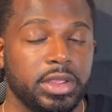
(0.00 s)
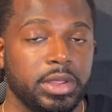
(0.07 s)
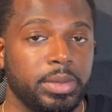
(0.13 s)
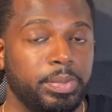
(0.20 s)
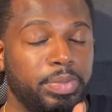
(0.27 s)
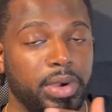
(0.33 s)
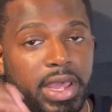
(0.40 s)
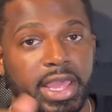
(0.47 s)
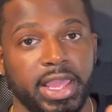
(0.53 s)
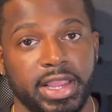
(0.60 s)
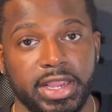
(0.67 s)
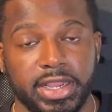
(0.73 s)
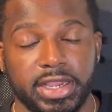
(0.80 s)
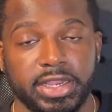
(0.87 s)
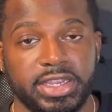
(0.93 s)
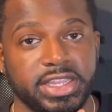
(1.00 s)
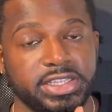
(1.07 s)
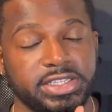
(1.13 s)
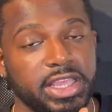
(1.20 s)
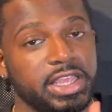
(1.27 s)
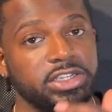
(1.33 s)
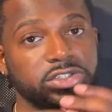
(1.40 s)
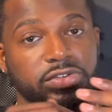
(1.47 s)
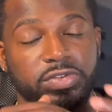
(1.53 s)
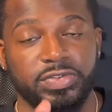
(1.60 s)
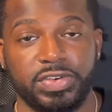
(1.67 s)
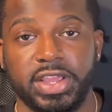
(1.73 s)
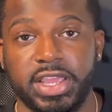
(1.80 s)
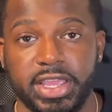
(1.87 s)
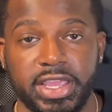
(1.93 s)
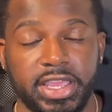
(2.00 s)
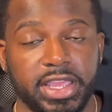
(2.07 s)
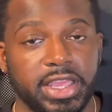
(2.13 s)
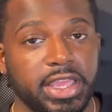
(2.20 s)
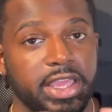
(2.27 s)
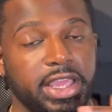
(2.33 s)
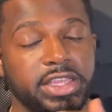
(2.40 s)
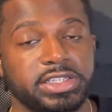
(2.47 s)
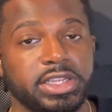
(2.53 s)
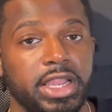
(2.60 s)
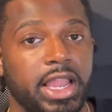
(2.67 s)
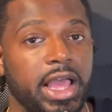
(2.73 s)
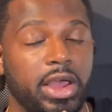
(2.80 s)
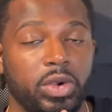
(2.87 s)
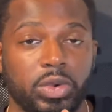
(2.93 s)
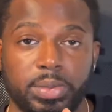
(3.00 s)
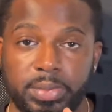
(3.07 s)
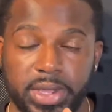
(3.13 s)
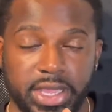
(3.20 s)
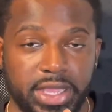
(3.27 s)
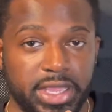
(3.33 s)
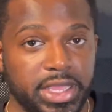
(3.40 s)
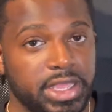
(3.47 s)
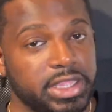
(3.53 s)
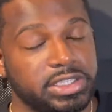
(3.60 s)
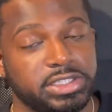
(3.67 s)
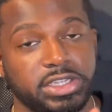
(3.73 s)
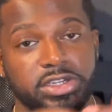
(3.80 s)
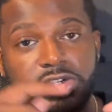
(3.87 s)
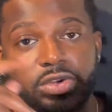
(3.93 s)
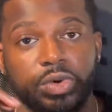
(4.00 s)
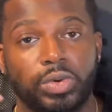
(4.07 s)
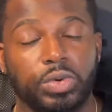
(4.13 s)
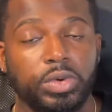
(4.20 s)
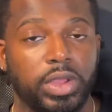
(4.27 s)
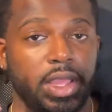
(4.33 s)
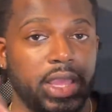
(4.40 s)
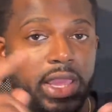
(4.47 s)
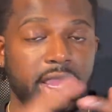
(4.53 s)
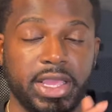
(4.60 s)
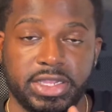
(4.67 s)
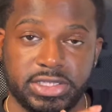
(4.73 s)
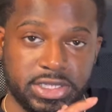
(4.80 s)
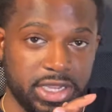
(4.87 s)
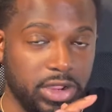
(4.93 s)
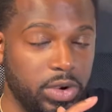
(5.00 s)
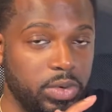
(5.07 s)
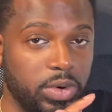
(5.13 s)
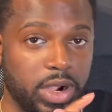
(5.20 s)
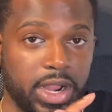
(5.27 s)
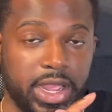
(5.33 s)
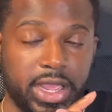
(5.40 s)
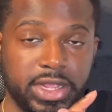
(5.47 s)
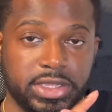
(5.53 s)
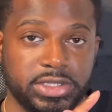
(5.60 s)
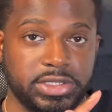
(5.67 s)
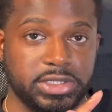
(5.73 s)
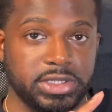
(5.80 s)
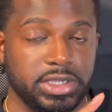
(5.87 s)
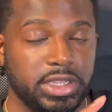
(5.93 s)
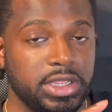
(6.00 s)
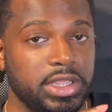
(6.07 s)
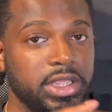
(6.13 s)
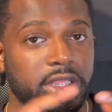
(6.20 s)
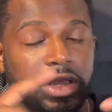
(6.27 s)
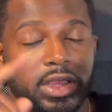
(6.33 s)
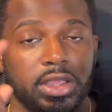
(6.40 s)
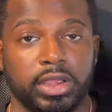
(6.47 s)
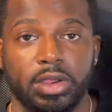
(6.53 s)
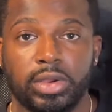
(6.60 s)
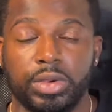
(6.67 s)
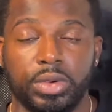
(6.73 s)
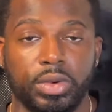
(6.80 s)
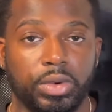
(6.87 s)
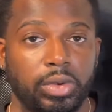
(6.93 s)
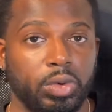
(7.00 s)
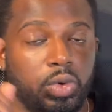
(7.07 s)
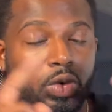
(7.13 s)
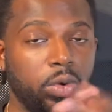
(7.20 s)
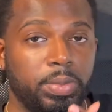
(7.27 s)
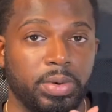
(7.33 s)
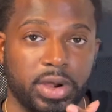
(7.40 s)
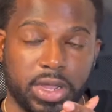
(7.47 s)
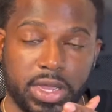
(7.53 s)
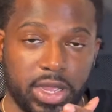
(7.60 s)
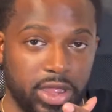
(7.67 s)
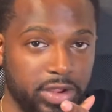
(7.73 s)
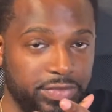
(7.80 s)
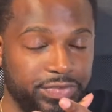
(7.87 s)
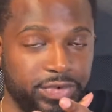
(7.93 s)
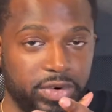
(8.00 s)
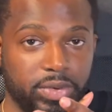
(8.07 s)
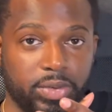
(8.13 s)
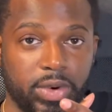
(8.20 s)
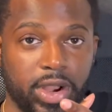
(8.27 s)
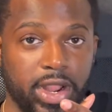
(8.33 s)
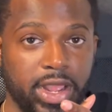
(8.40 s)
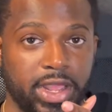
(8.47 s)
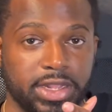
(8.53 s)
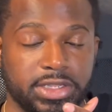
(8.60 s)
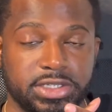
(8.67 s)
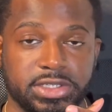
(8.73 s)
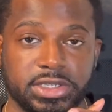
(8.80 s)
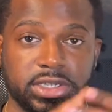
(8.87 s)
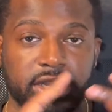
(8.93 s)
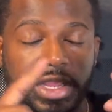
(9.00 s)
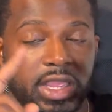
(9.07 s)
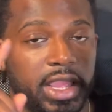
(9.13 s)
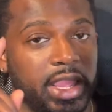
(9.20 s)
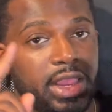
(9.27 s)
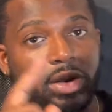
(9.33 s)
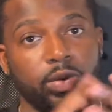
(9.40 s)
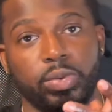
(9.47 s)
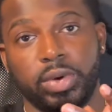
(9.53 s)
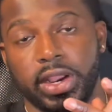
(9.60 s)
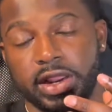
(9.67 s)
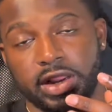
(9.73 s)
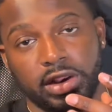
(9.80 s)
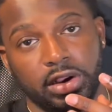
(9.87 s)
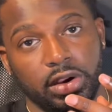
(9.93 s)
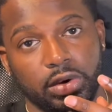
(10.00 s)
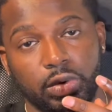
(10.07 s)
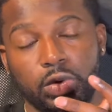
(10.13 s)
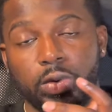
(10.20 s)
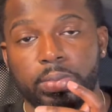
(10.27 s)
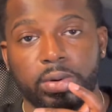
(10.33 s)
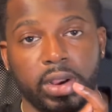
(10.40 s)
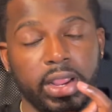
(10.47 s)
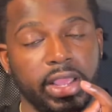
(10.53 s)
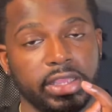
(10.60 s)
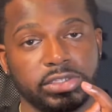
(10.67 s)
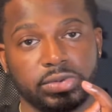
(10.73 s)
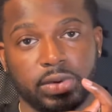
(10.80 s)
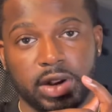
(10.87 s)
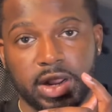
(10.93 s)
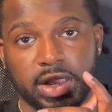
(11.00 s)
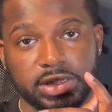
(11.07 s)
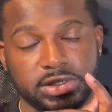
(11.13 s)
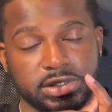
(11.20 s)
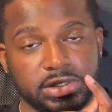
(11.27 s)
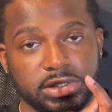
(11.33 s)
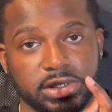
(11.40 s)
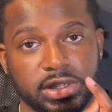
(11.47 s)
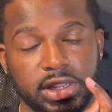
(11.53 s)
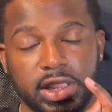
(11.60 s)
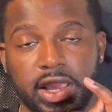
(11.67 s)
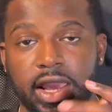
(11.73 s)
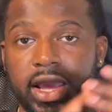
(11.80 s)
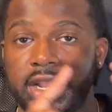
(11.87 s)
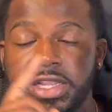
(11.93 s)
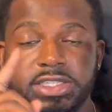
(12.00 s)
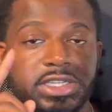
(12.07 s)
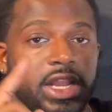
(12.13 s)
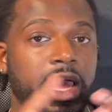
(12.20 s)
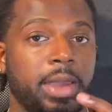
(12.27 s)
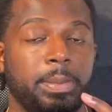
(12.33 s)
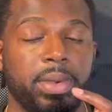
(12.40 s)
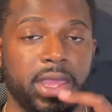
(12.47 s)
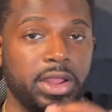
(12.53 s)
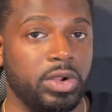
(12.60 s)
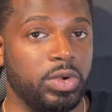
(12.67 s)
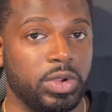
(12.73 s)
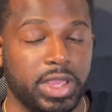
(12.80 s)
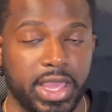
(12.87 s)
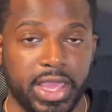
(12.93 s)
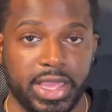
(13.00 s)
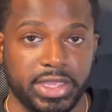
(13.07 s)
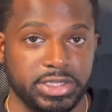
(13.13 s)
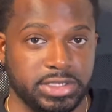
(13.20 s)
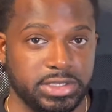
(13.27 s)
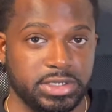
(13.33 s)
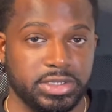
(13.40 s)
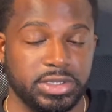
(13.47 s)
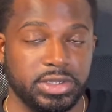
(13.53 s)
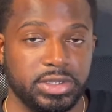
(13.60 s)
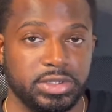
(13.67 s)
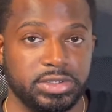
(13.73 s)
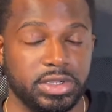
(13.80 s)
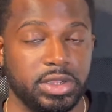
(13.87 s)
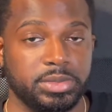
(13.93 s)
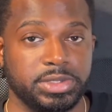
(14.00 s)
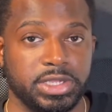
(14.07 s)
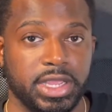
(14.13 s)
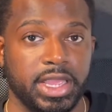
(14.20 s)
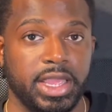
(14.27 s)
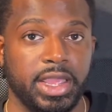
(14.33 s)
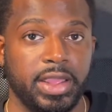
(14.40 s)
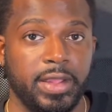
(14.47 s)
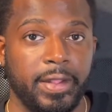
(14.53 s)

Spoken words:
But this SUV is allowing me to do XL rides, Uber Comfort rides, and regular Uber X rides. And it's not bad on gas. You see what I'm saying?